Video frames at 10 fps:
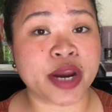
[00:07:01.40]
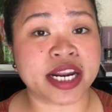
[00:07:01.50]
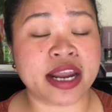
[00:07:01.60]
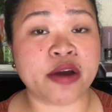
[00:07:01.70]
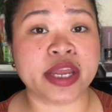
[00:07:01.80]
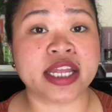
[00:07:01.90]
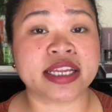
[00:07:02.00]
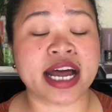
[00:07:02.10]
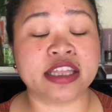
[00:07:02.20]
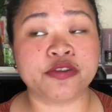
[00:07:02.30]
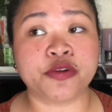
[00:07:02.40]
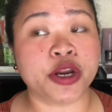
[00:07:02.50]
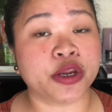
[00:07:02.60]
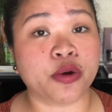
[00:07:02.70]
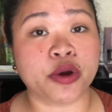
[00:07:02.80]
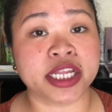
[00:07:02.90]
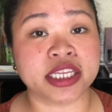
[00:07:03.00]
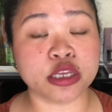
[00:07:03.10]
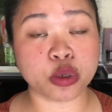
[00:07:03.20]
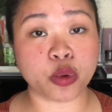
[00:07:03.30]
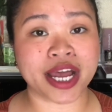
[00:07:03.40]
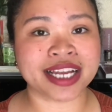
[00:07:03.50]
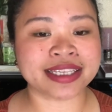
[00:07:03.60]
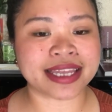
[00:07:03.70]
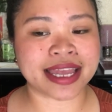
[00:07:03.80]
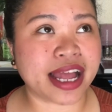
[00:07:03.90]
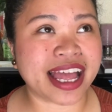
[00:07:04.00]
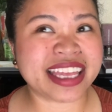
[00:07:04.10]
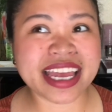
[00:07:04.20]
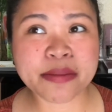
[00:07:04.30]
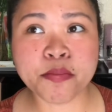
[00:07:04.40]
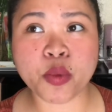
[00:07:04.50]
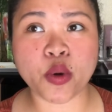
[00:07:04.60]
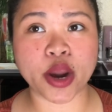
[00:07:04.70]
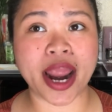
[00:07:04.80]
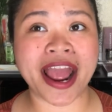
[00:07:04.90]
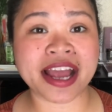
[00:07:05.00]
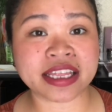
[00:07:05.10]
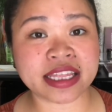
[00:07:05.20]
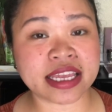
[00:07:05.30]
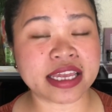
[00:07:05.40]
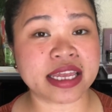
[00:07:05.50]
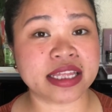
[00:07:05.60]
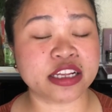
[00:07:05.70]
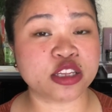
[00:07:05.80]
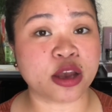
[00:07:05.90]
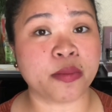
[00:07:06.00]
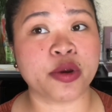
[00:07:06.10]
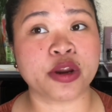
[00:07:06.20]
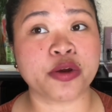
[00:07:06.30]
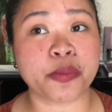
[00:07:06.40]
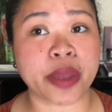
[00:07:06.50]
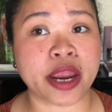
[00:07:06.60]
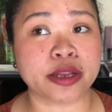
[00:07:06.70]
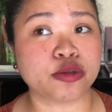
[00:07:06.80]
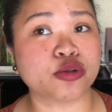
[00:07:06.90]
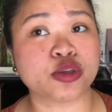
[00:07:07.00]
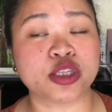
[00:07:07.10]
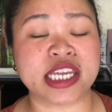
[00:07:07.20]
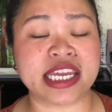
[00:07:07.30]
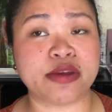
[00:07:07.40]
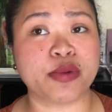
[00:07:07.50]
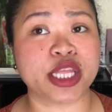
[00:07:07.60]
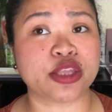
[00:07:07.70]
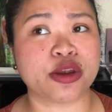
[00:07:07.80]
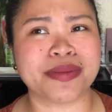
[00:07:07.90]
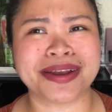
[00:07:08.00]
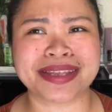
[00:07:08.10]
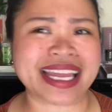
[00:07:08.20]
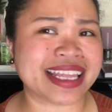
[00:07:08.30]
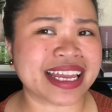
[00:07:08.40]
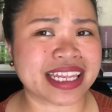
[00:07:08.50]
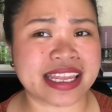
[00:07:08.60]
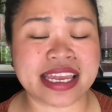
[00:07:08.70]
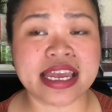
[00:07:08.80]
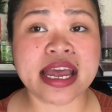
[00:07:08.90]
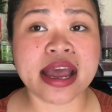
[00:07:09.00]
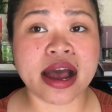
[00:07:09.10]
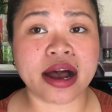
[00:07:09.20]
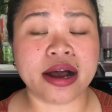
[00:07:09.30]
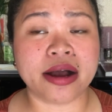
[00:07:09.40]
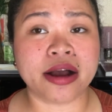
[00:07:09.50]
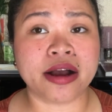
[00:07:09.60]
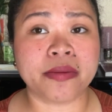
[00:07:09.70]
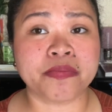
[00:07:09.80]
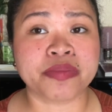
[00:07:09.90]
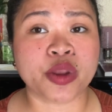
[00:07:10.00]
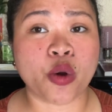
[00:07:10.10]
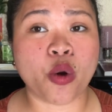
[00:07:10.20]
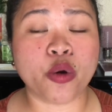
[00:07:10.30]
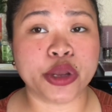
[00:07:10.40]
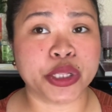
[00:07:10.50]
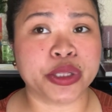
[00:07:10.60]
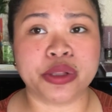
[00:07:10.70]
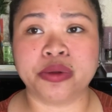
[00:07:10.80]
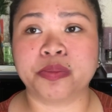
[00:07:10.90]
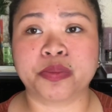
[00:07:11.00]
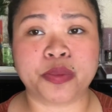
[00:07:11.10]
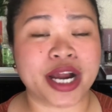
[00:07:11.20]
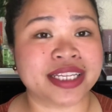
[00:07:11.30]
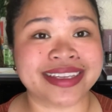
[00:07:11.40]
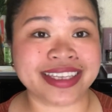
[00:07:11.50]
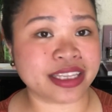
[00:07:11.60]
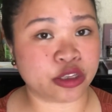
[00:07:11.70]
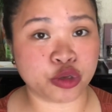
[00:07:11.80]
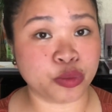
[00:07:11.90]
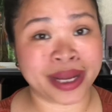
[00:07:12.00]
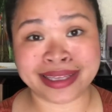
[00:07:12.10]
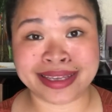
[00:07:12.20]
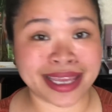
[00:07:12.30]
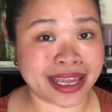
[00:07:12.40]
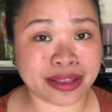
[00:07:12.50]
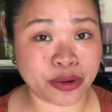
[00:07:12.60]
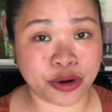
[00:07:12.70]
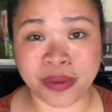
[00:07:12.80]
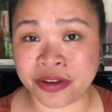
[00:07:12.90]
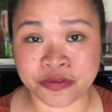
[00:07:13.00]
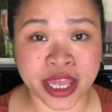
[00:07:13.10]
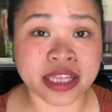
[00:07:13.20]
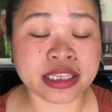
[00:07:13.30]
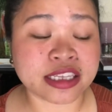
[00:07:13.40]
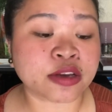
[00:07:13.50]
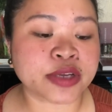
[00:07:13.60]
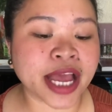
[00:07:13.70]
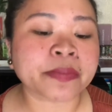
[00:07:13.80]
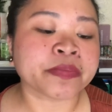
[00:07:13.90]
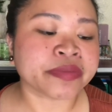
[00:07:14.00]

right now in California or in the US. And I get more acne in the summer compared to the winter because I think it's the um, uh, oil processes into my skin or my face so yeah